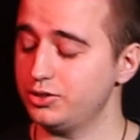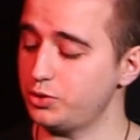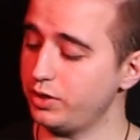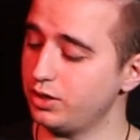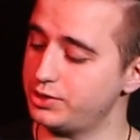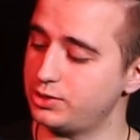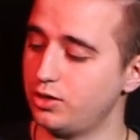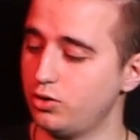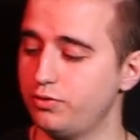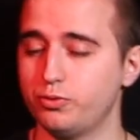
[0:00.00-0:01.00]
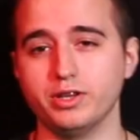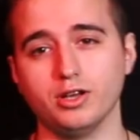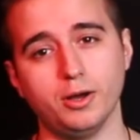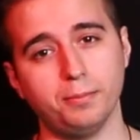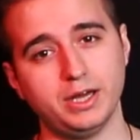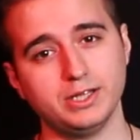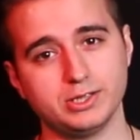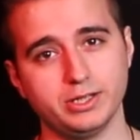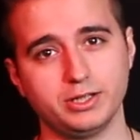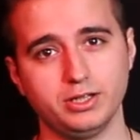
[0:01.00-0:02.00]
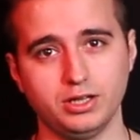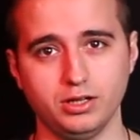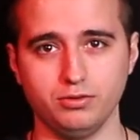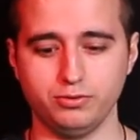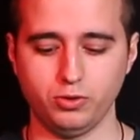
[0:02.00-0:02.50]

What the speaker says: So we're going to start off with our base liquor in